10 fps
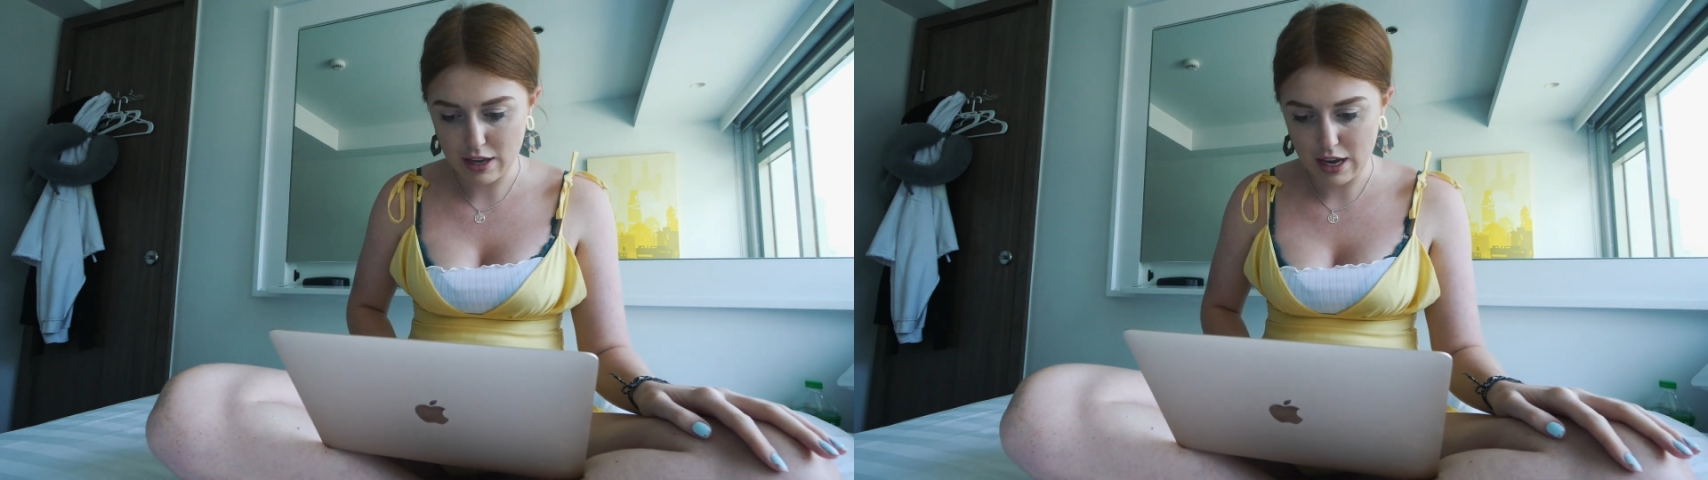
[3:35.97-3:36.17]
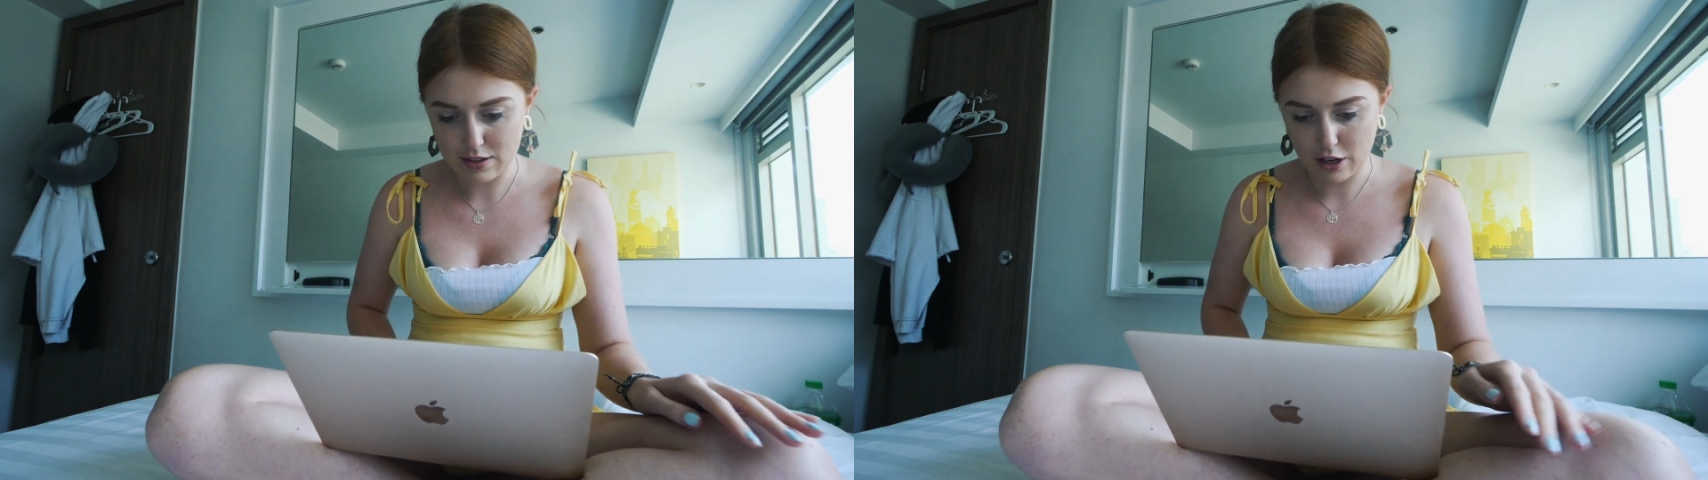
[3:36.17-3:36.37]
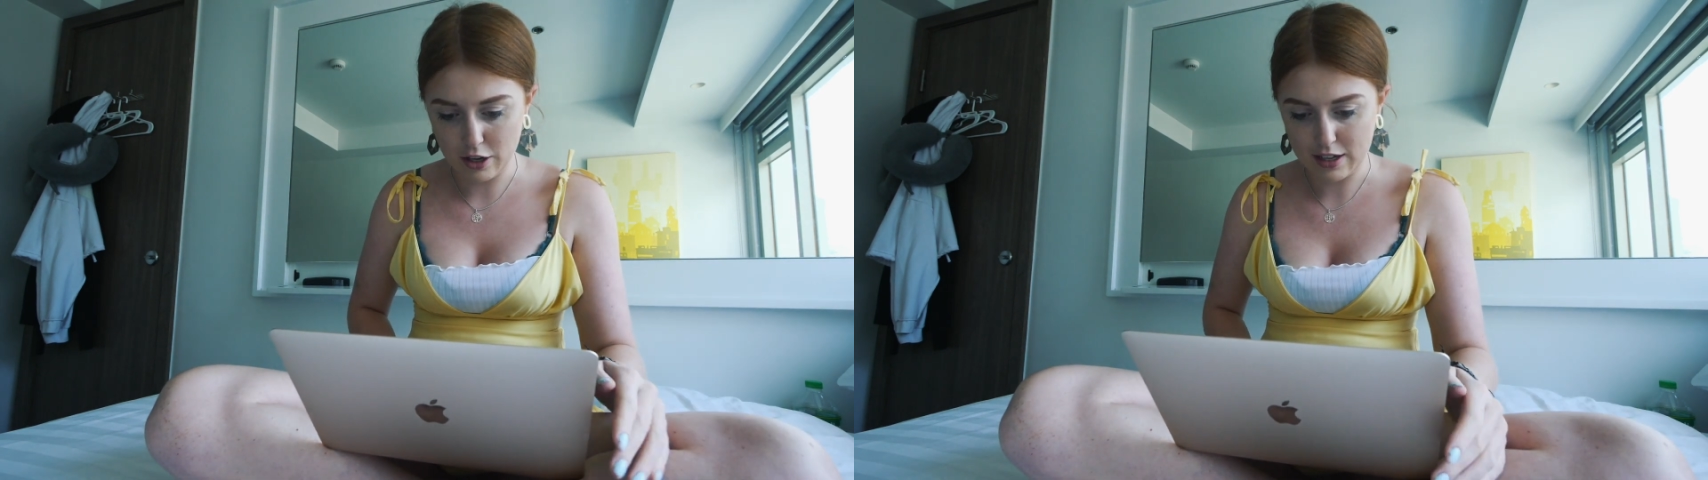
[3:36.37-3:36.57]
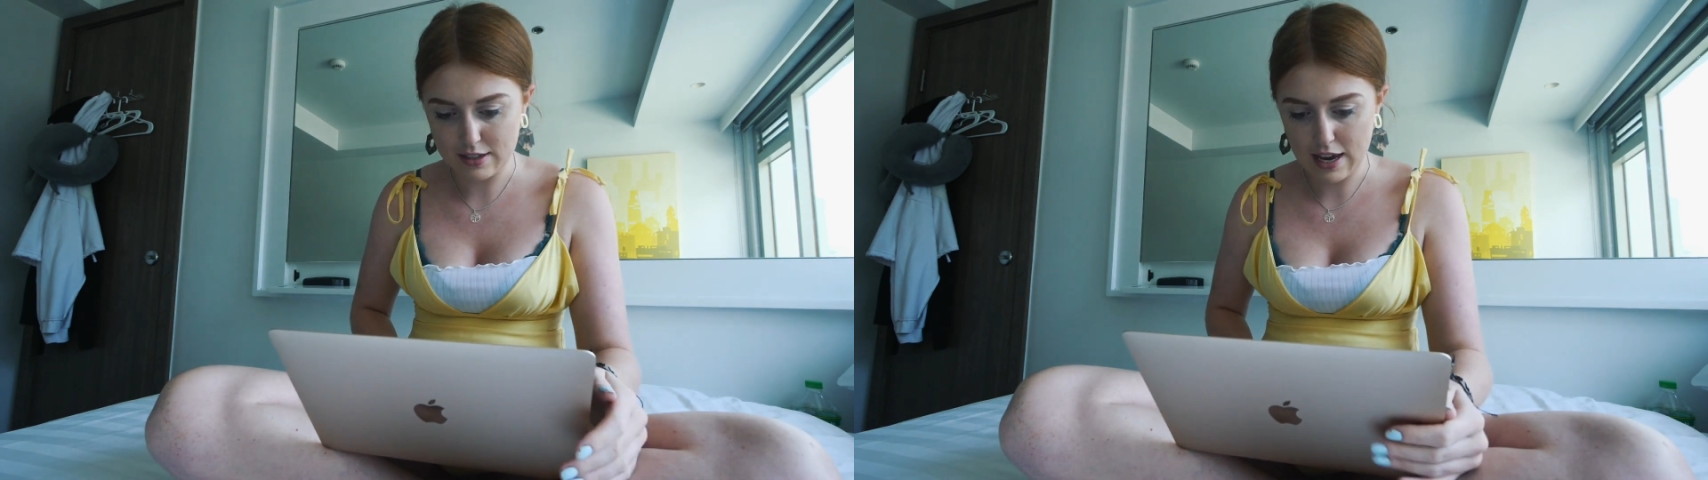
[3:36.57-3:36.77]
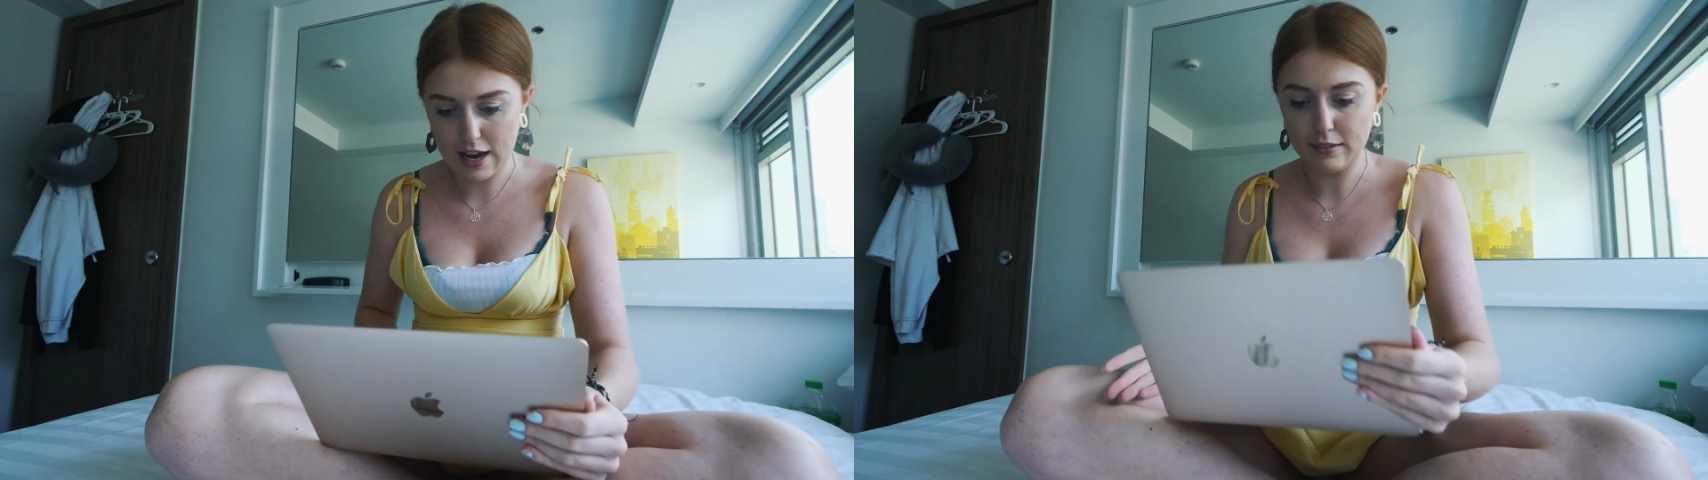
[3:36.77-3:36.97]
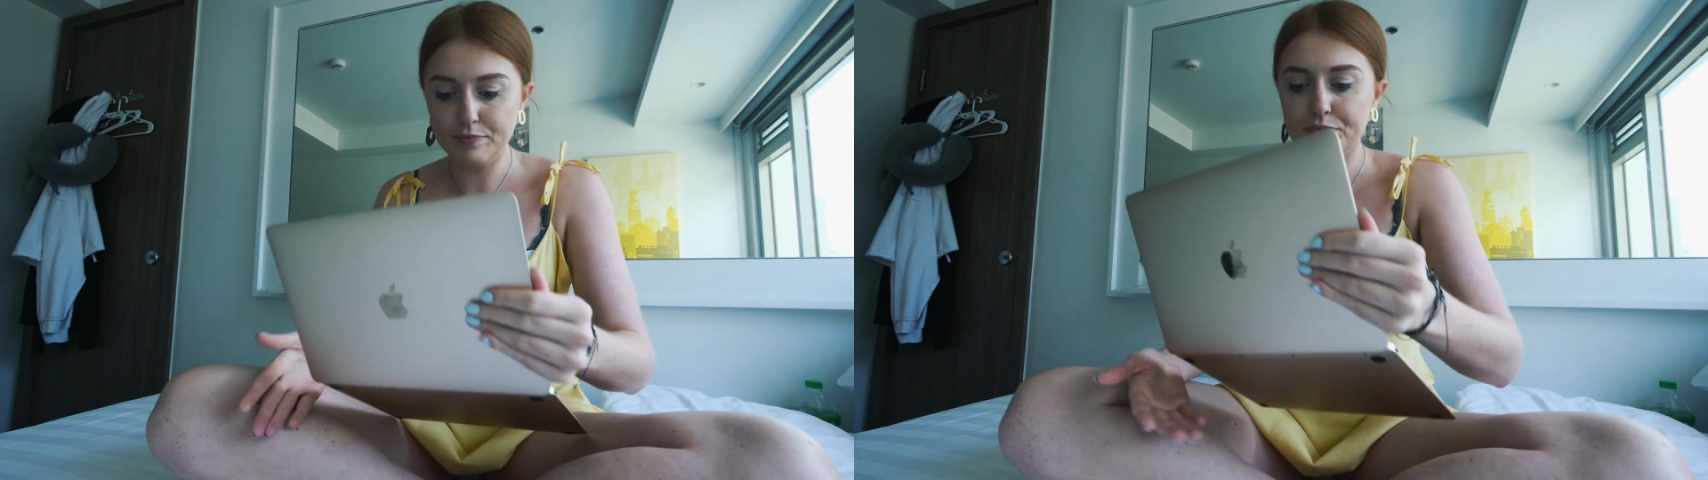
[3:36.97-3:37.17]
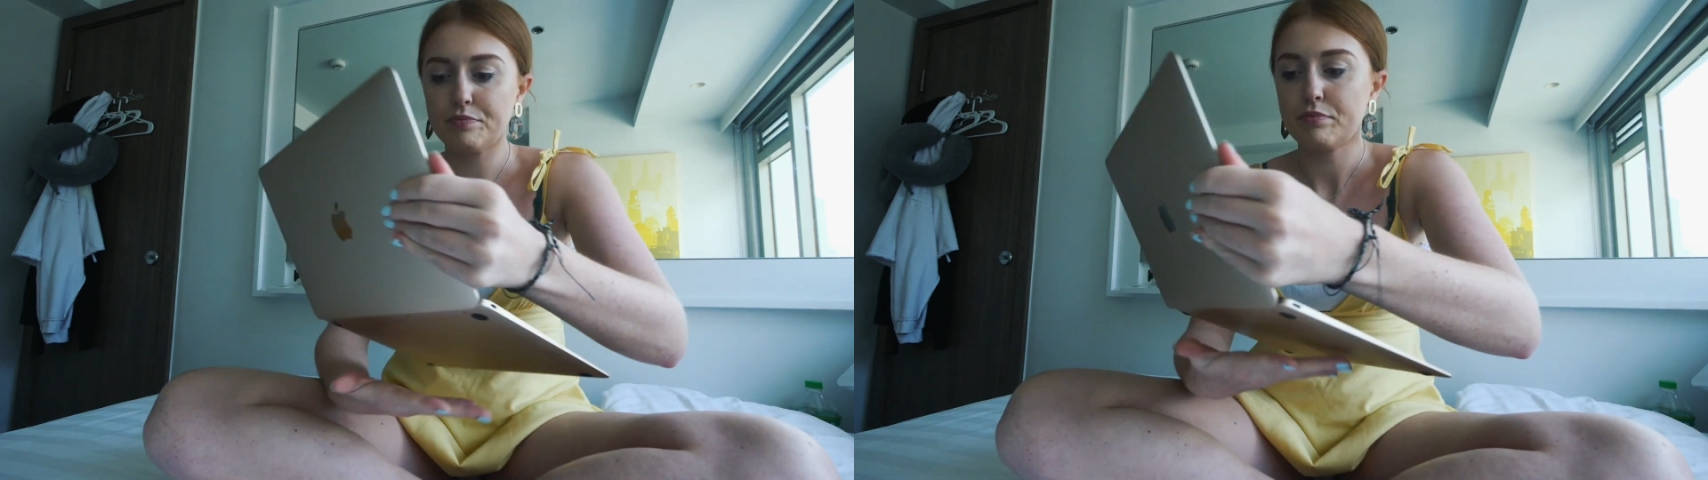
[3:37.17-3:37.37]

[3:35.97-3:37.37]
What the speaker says: the, so you can see here,